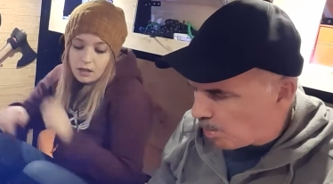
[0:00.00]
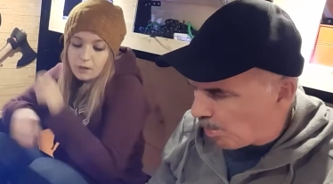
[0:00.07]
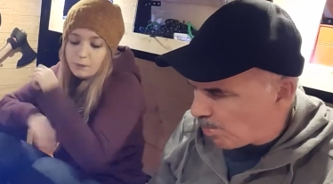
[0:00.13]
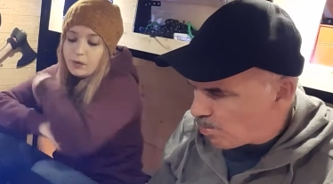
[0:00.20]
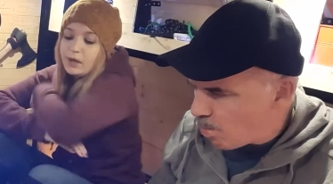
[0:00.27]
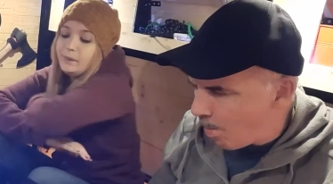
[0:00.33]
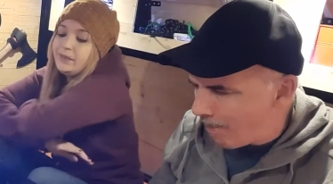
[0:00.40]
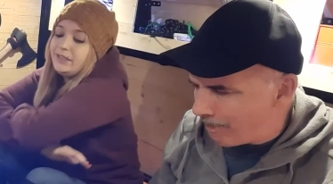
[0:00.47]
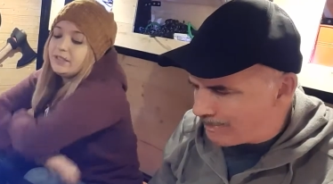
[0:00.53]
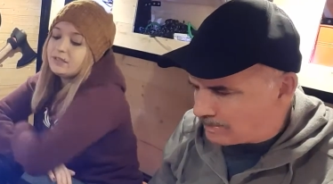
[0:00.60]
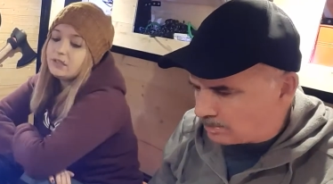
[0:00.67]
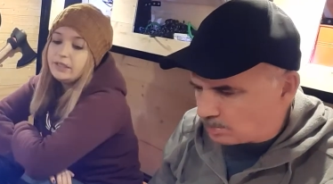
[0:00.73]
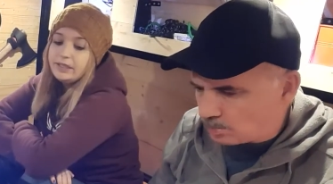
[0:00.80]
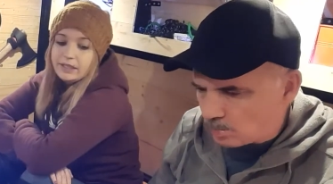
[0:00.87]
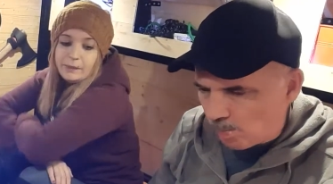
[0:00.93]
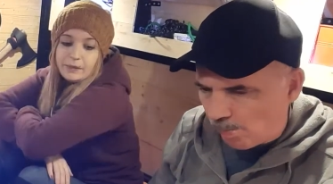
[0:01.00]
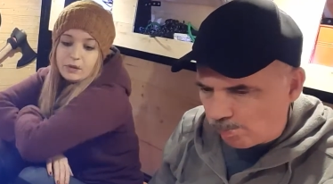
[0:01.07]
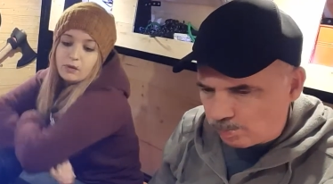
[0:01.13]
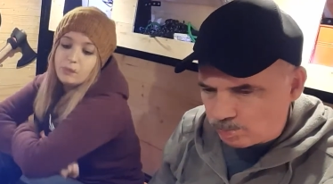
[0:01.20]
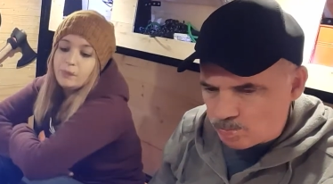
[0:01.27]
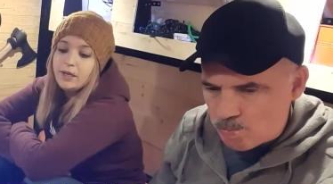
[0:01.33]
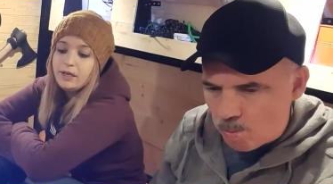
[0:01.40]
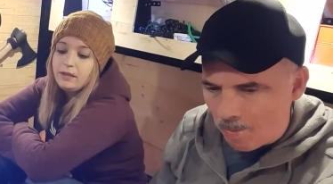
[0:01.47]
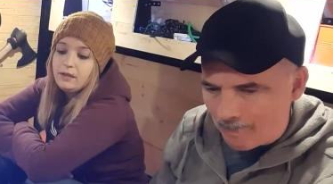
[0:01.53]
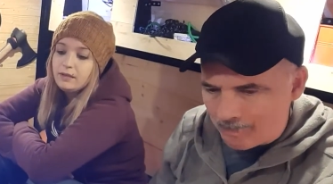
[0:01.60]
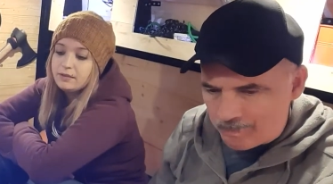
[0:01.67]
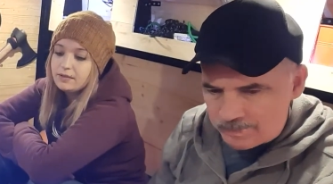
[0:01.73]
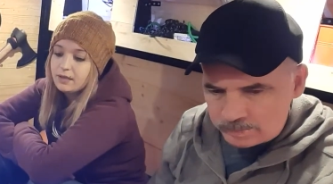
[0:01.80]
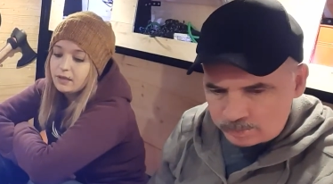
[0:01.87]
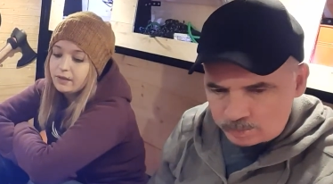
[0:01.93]
Speaker 1: probably just clean up and go to bed
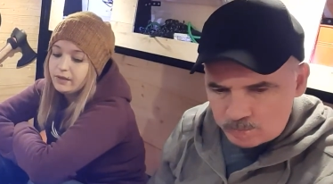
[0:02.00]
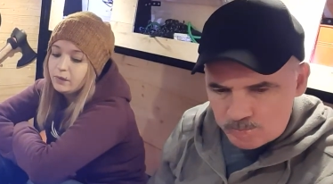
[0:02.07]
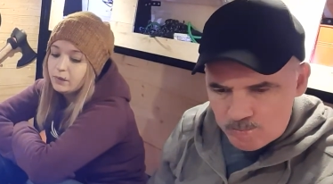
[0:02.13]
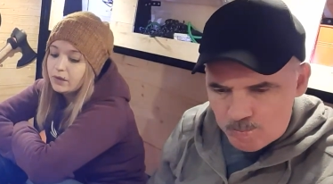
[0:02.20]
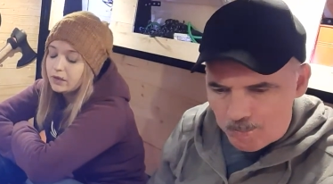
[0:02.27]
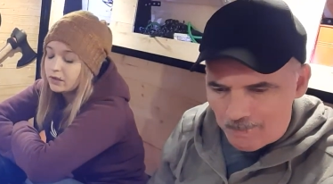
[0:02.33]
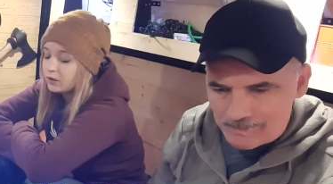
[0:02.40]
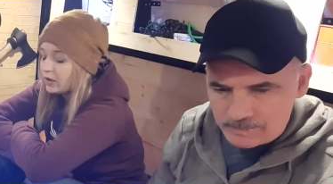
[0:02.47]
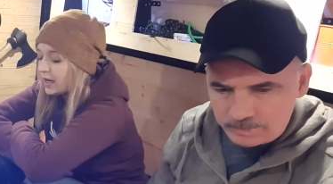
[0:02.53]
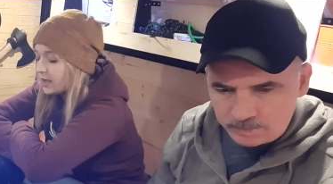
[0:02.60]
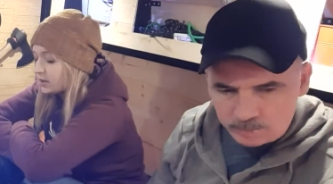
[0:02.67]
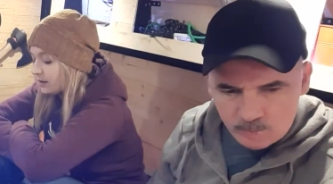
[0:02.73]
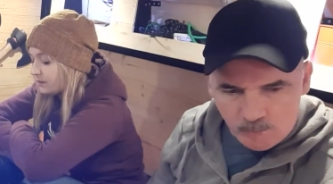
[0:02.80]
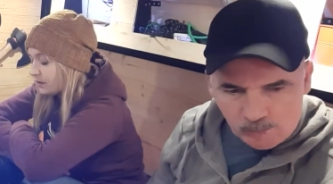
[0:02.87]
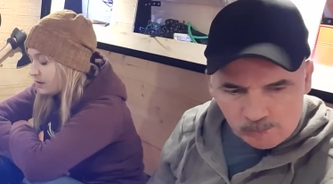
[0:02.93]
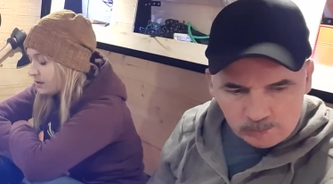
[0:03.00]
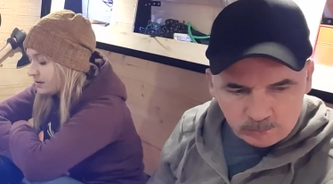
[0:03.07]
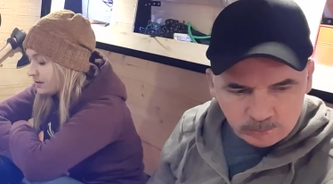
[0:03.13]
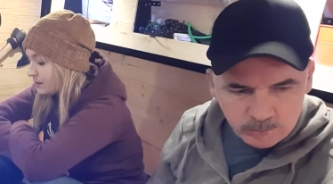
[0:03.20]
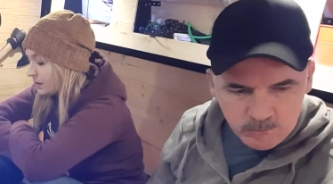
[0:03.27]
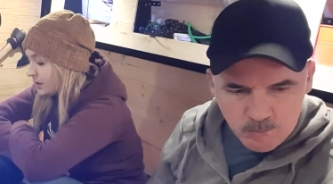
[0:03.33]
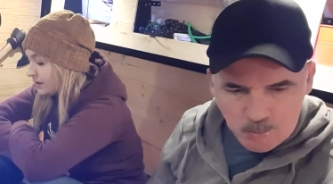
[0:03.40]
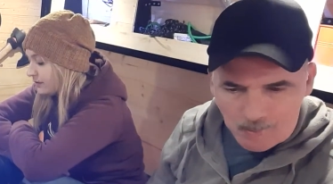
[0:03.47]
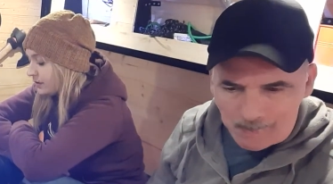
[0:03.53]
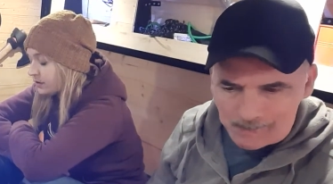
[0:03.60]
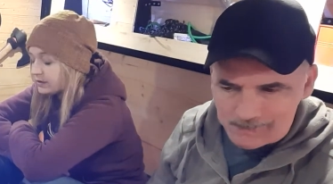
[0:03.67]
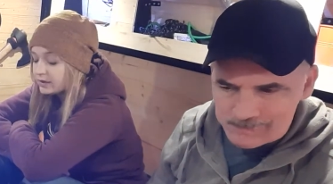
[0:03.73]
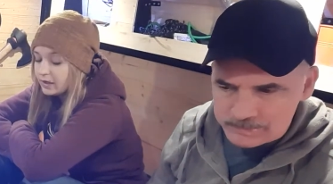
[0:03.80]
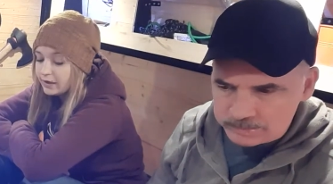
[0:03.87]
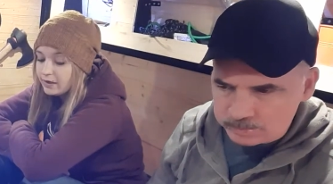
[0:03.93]
because I think we're gonna crash after this. I'm already
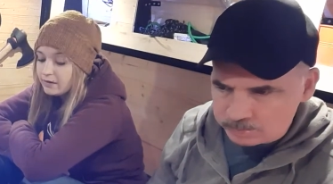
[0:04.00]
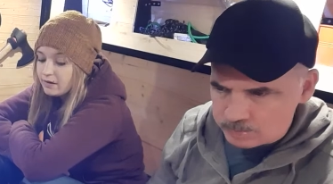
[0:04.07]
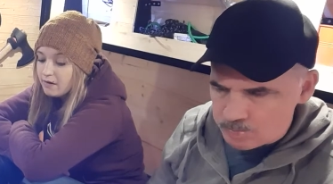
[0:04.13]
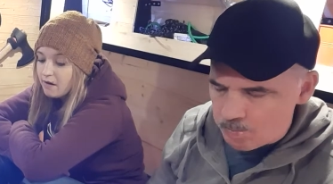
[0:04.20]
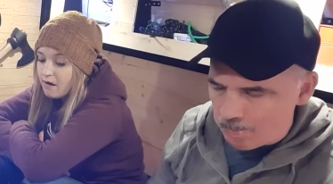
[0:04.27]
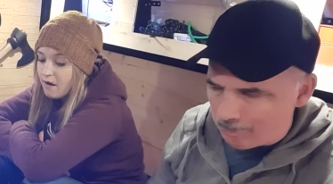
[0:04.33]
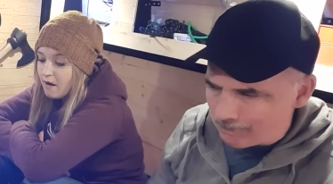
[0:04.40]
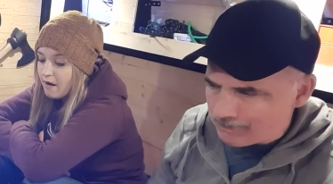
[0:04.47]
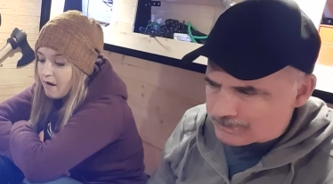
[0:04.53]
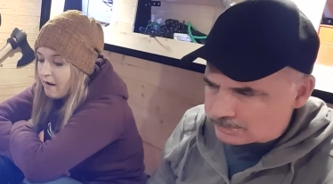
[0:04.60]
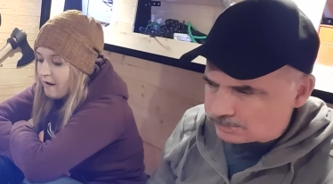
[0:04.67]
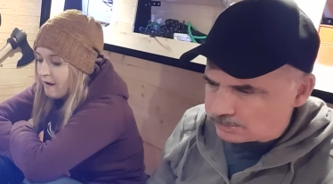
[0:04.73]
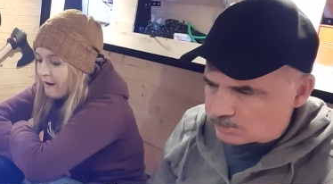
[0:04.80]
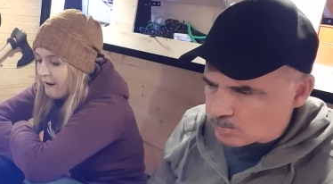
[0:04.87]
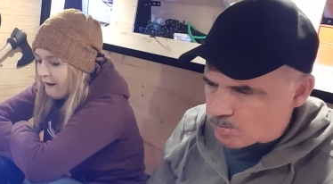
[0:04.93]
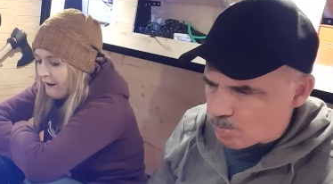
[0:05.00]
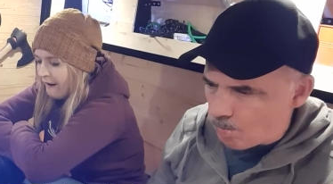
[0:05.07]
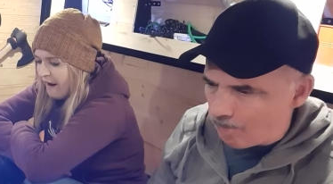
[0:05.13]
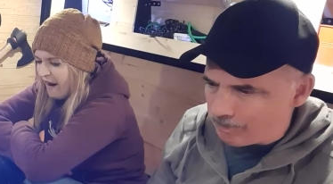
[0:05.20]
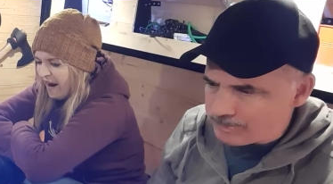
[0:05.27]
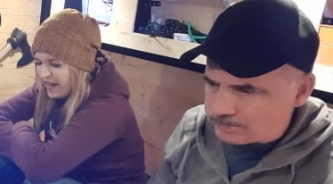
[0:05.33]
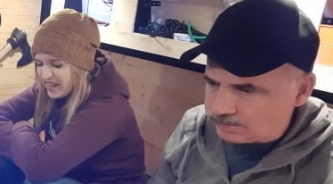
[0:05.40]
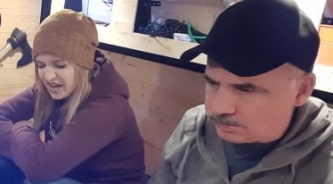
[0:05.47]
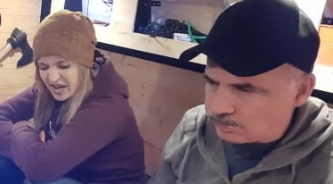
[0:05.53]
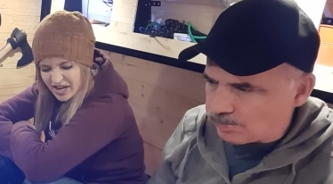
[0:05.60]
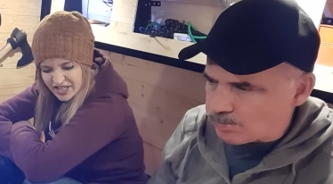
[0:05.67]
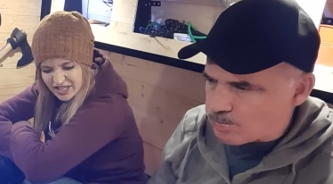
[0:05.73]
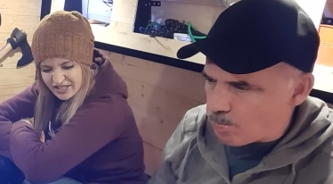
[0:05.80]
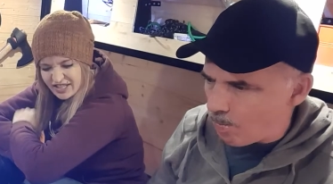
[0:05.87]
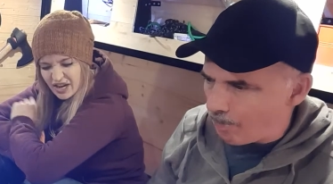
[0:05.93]
feeling tired. I think
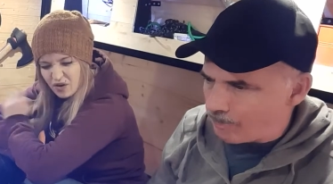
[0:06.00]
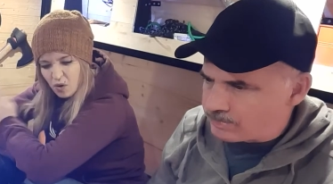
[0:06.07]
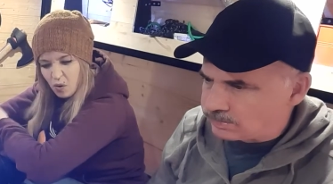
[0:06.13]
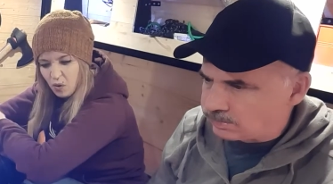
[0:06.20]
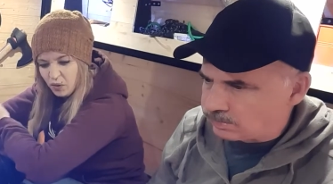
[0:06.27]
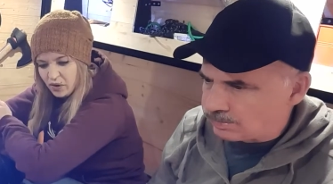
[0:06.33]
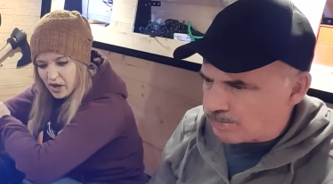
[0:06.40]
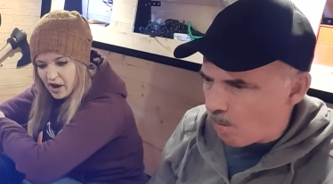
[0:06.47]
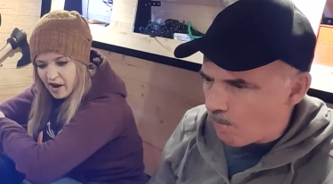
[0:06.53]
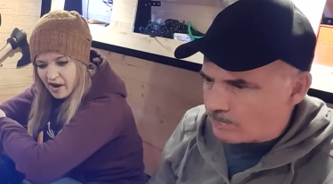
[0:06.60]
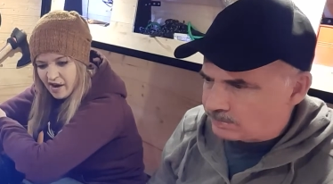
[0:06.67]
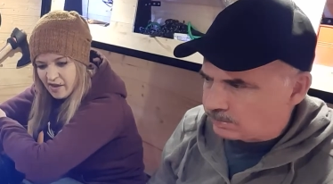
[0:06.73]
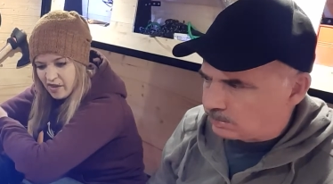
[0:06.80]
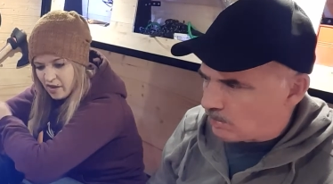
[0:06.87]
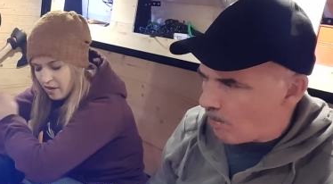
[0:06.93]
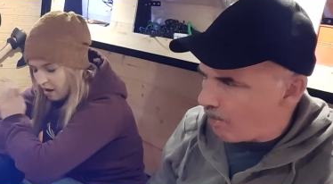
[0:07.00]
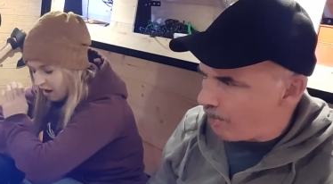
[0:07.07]
it's just that cold air and then the